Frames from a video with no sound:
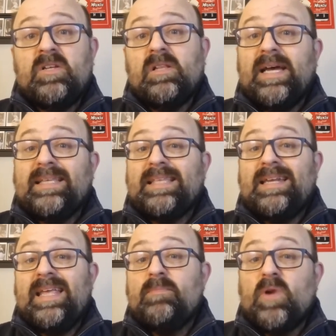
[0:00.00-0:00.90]
And you're like,
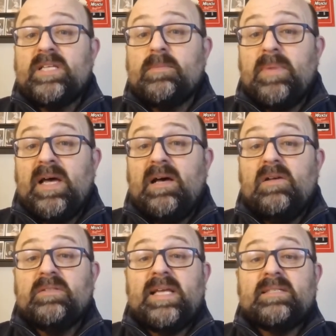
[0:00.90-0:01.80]
that name rings a
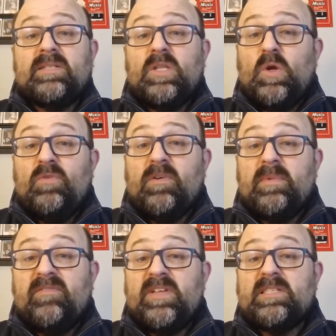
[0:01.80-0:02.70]
bell. That's the dude
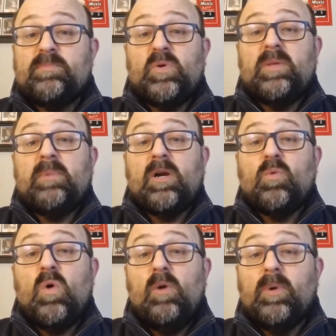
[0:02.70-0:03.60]
from Invincible that
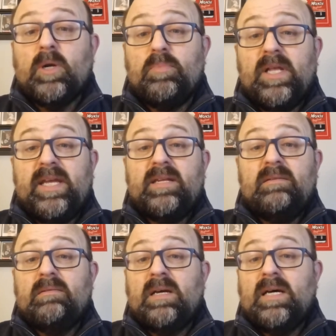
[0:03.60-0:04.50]
Mark Wahlberg played.
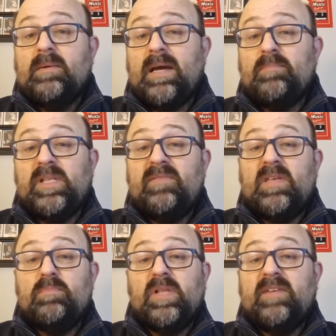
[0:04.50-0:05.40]
Uh, I believe
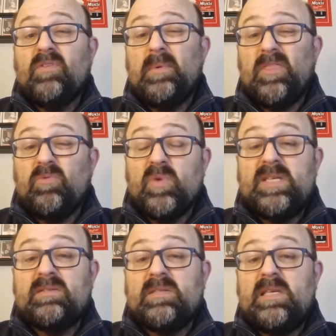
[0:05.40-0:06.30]
he played for about
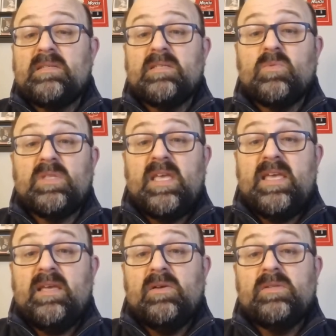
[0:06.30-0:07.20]
three seasons with the
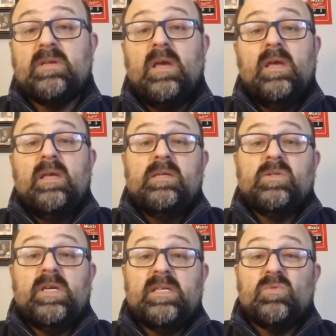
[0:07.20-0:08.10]
Eagles.
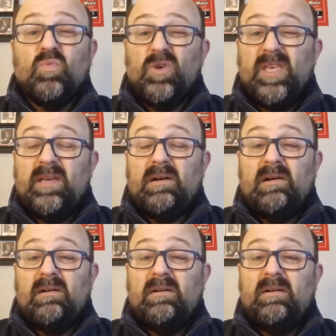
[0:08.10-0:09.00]
So his rookie
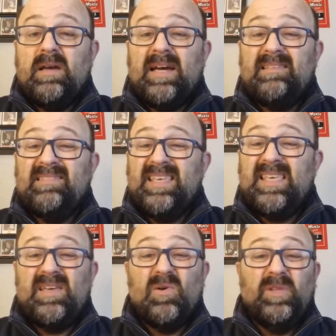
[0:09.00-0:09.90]
card, I
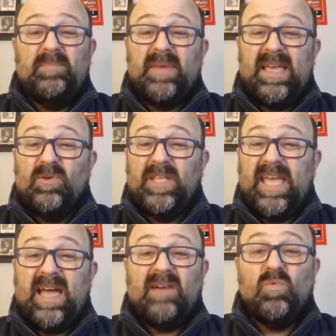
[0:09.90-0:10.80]
think he only may only
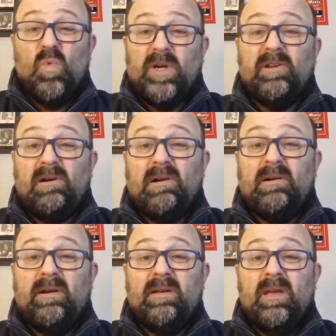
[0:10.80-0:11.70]
have one
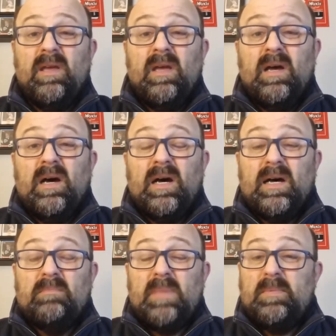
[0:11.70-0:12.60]
card,
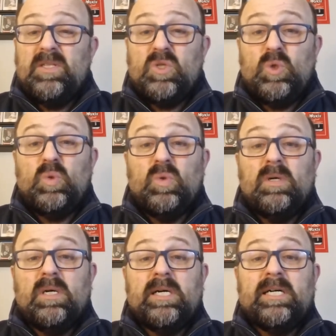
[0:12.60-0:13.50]
uh, maybe two
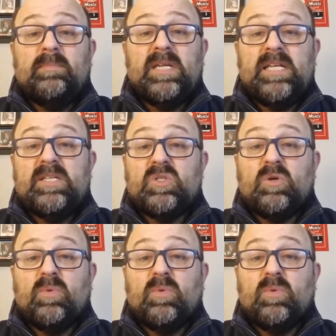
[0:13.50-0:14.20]
um, in his